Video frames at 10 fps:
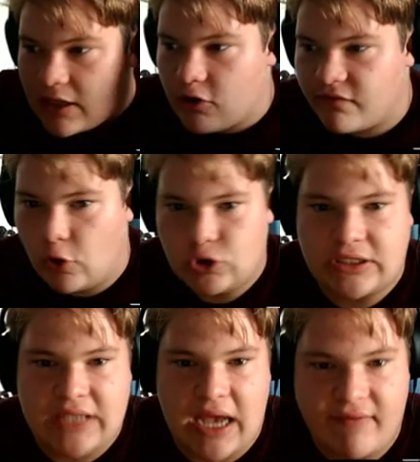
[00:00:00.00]
earphones
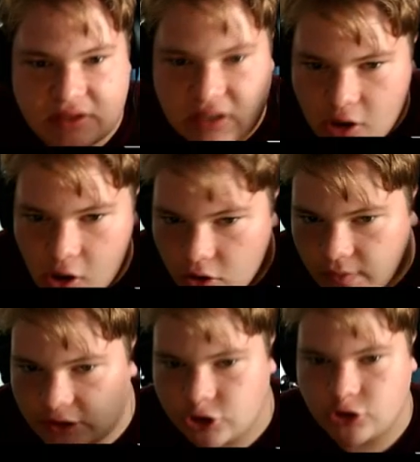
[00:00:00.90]
because I have this thing all the
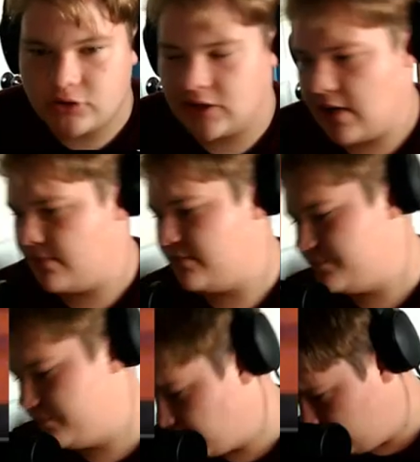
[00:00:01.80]
way turned up.
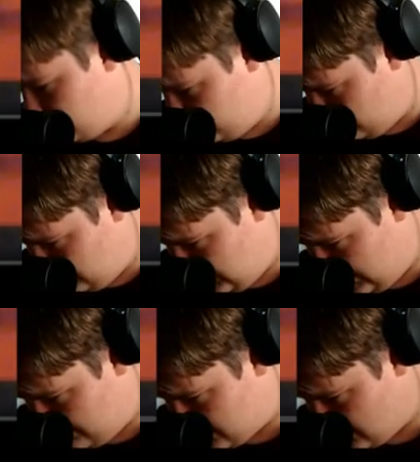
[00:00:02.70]
I'm just